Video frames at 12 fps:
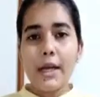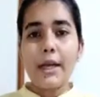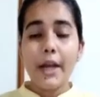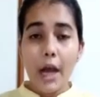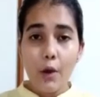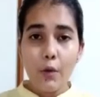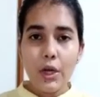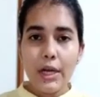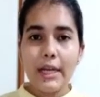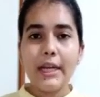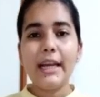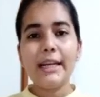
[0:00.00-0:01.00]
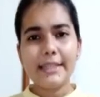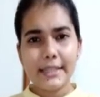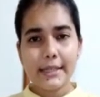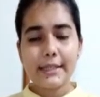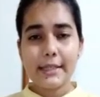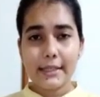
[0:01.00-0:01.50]
Now let's
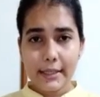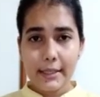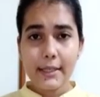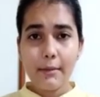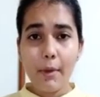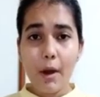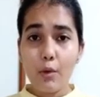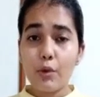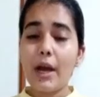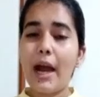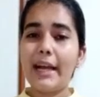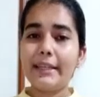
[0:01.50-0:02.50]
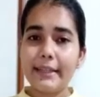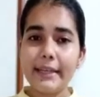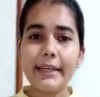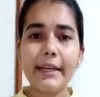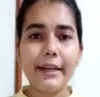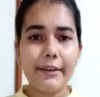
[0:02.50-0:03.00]
just discuss about I
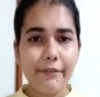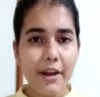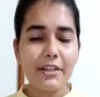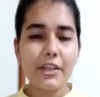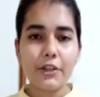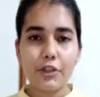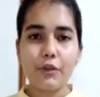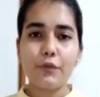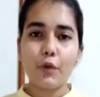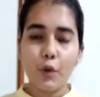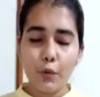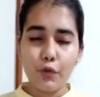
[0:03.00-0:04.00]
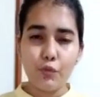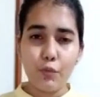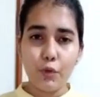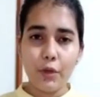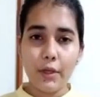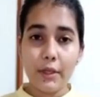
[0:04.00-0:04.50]
think and reflect section of the course
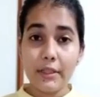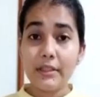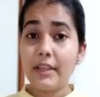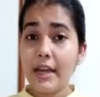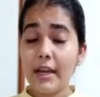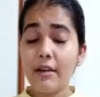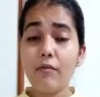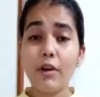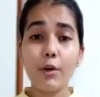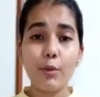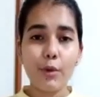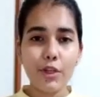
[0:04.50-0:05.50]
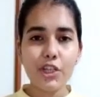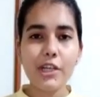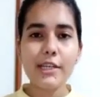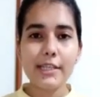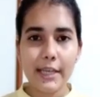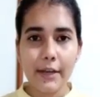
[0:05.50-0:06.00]
book. There one question
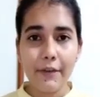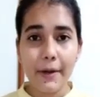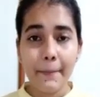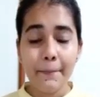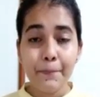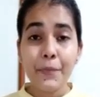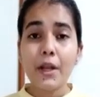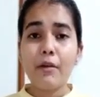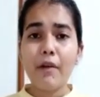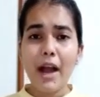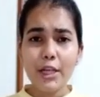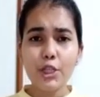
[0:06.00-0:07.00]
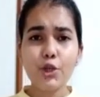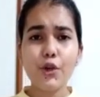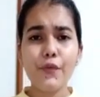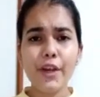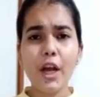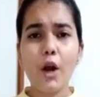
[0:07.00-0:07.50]
is given: why
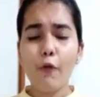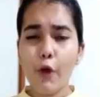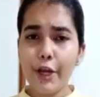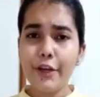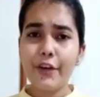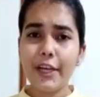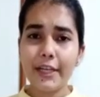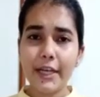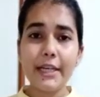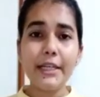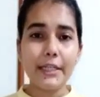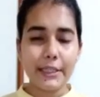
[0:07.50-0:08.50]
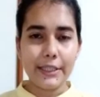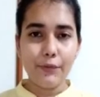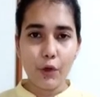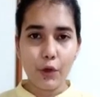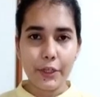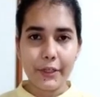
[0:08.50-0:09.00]
should we avoid drinking dirty
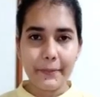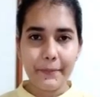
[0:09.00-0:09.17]
water?